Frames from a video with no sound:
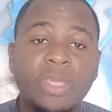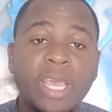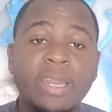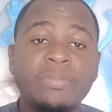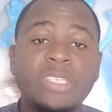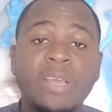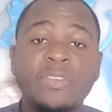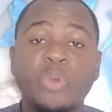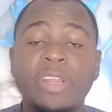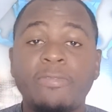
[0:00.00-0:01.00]
get
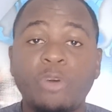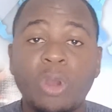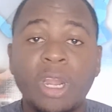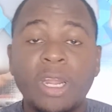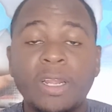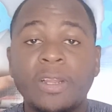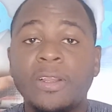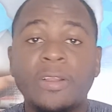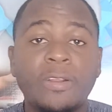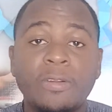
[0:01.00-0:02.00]
themselves ready for
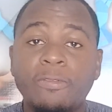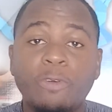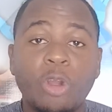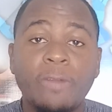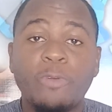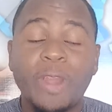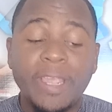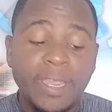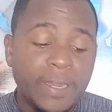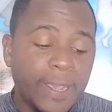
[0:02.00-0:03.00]

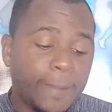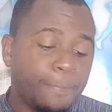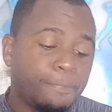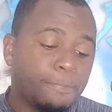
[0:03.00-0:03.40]
India.